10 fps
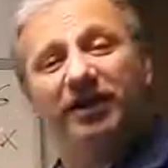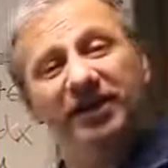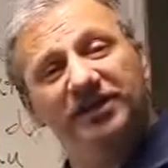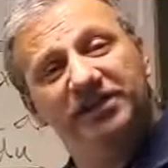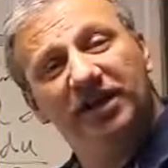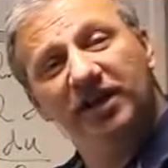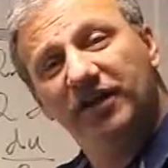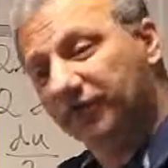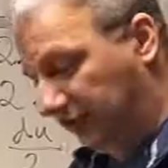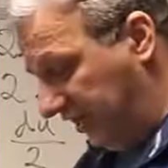it is.
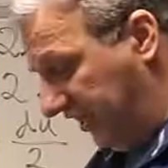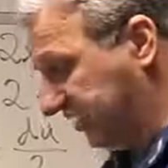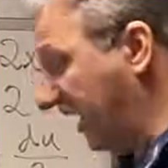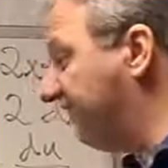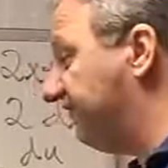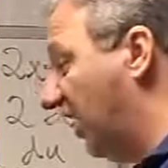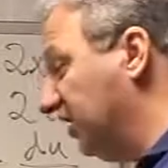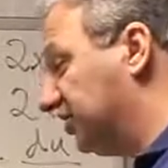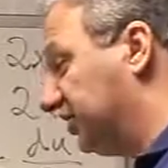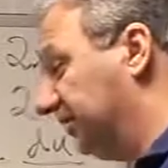There is a
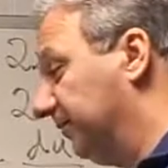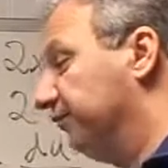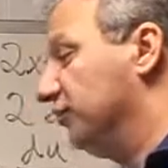function